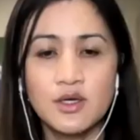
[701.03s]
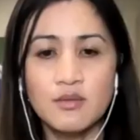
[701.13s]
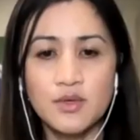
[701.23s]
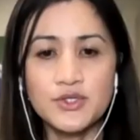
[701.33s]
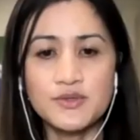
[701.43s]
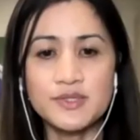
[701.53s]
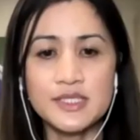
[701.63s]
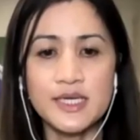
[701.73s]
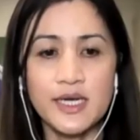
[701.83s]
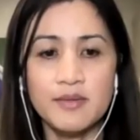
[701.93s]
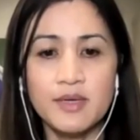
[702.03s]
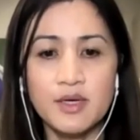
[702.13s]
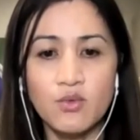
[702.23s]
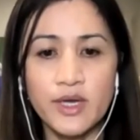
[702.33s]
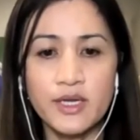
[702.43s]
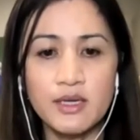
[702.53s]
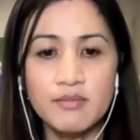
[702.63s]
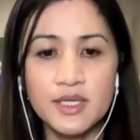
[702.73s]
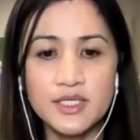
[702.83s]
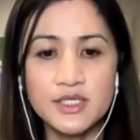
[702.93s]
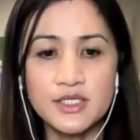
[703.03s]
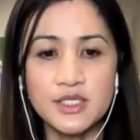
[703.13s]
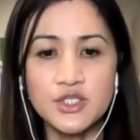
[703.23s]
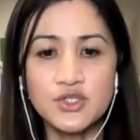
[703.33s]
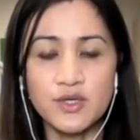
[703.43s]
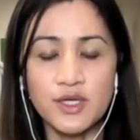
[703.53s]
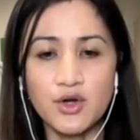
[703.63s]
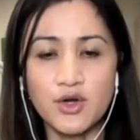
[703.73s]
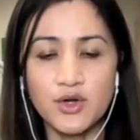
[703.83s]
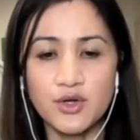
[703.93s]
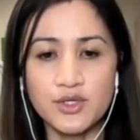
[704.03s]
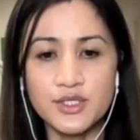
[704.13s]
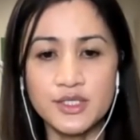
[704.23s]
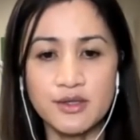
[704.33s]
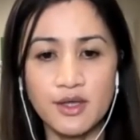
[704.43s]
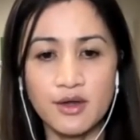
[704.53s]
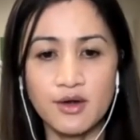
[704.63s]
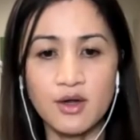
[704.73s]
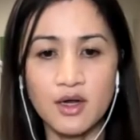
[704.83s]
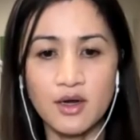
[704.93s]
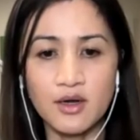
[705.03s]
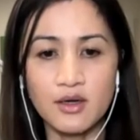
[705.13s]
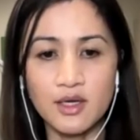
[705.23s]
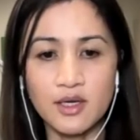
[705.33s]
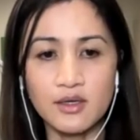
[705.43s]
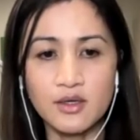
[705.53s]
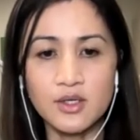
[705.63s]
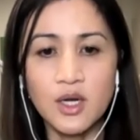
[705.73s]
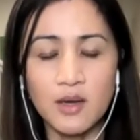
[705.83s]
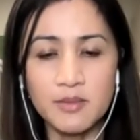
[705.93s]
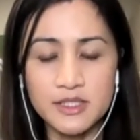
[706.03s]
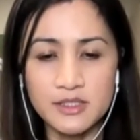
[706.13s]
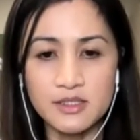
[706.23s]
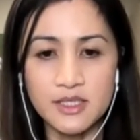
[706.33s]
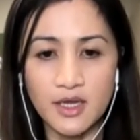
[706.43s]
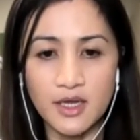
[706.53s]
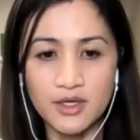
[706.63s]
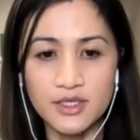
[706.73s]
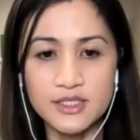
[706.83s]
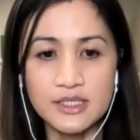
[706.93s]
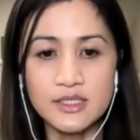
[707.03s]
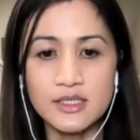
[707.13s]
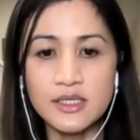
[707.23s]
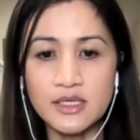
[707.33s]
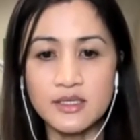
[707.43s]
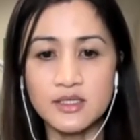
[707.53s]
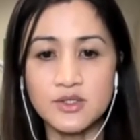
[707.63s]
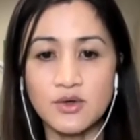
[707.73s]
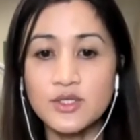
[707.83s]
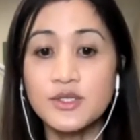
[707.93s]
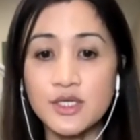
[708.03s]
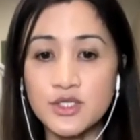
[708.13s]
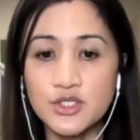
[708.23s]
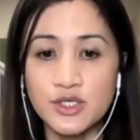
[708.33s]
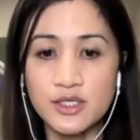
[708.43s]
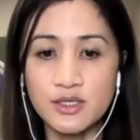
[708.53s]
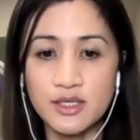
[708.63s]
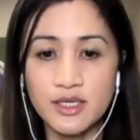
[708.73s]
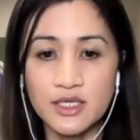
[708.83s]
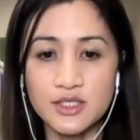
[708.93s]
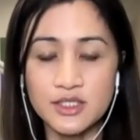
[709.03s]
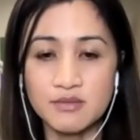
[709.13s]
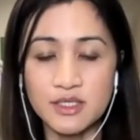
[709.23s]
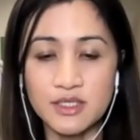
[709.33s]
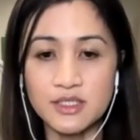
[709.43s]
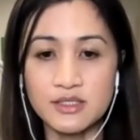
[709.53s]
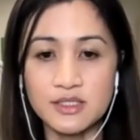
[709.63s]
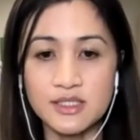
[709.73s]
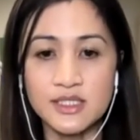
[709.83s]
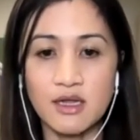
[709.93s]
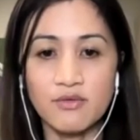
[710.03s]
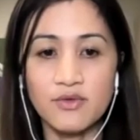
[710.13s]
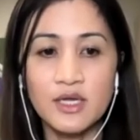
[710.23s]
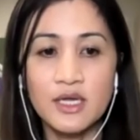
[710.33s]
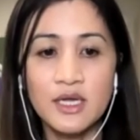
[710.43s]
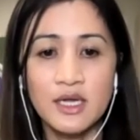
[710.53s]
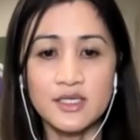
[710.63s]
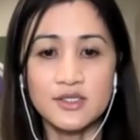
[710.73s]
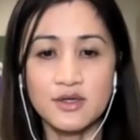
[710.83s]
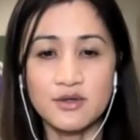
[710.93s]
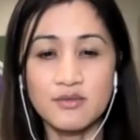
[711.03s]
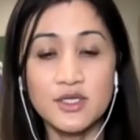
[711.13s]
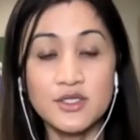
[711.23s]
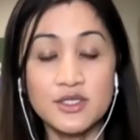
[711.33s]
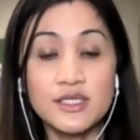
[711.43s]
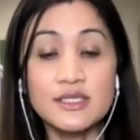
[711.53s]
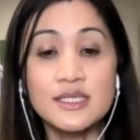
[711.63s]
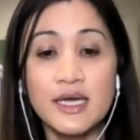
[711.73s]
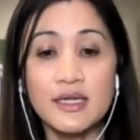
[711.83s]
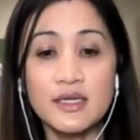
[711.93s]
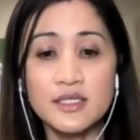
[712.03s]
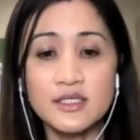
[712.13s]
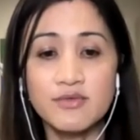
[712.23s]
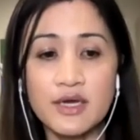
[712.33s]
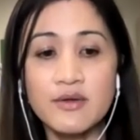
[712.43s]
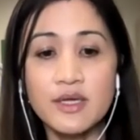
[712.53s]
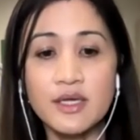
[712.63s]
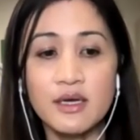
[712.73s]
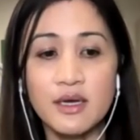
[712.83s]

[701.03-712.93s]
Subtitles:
most of the time when a meniscus injury occurs, there are concomitant areas in the knee that's also injured, and not just the meniscus itself. As Dr. Rogers has said, it's very